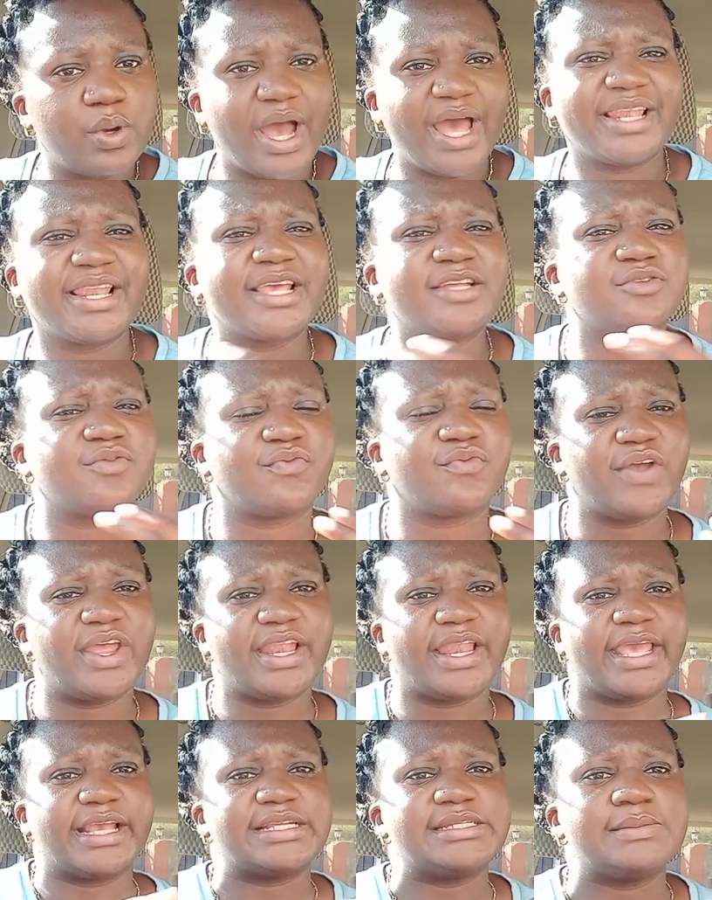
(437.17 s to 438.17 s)
I'd like to find
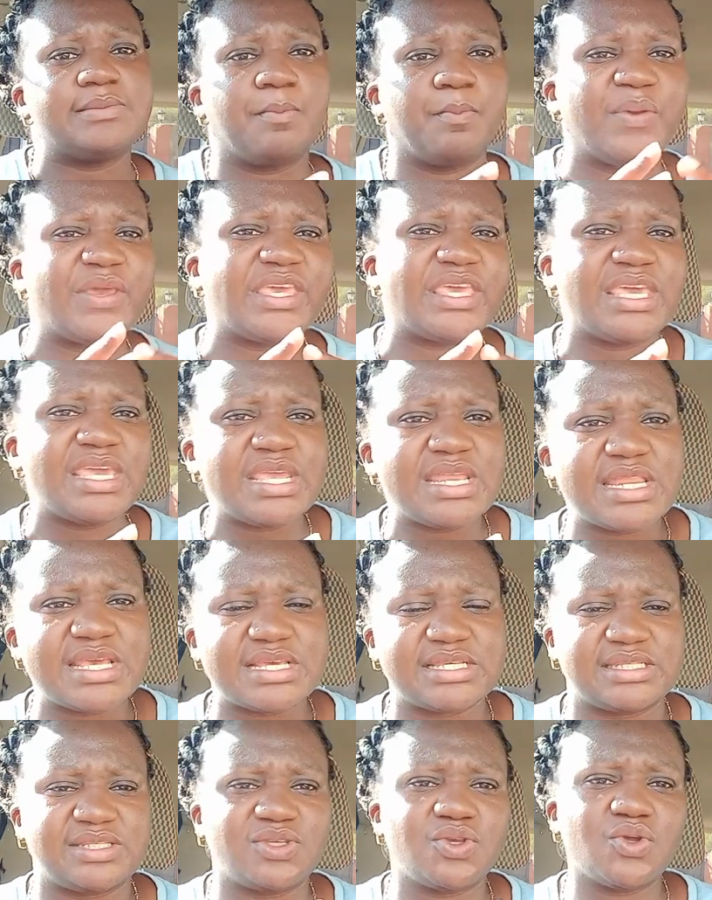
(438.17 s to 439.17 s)
like
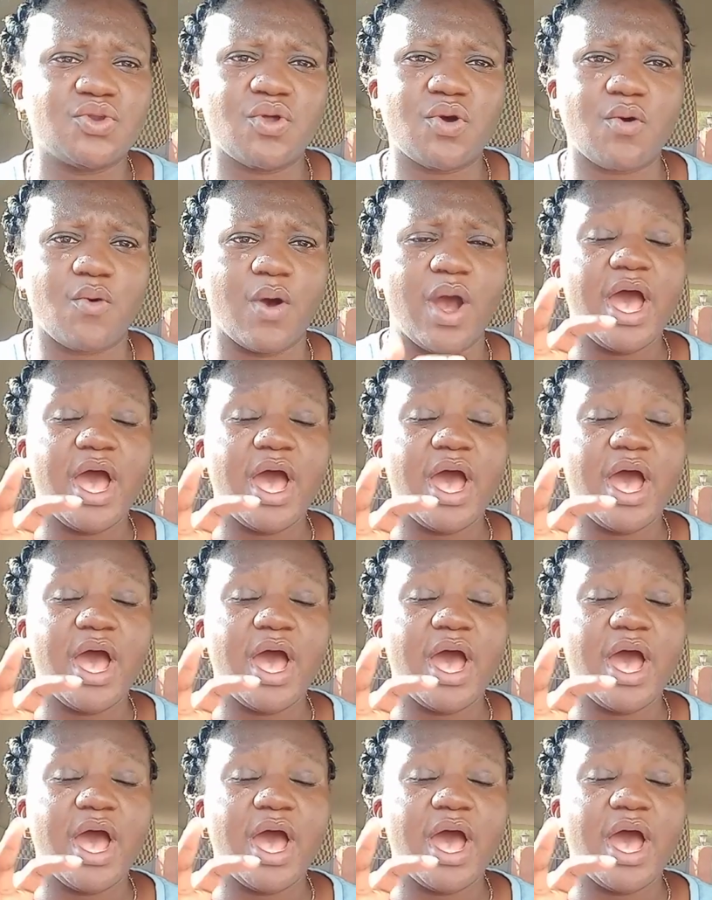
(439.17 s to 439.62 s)
bikinis, you know.